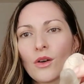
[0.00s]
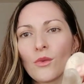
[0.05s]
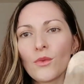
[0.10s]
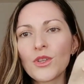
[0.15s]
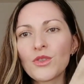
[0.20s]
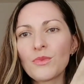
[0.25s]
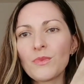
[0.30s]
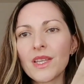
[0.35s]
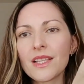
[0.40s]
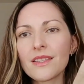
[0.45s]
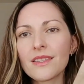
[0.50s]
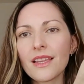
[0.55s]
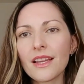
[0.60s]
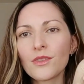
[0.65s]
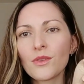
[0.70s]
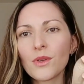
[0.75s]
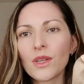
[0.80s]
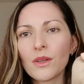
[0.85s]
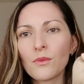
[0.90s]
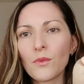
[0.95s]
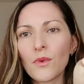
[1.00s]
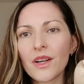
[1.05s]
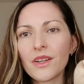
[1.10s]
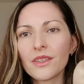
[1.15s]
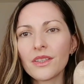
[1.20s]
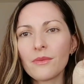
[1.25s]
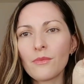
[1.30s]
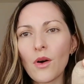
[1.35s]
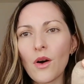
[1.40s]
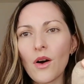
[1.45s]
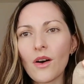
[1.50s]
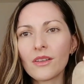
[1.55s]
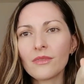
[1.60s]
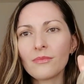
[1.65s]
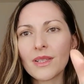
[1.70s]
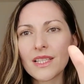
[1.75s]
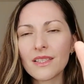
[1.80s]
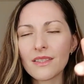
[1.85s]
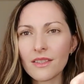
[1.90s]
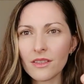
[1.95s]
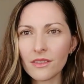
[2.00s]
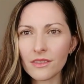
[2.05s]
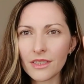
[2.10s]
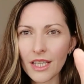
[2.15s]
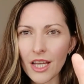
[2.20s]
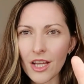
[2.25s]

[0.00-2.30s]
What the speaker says: which means that you can wear them on but still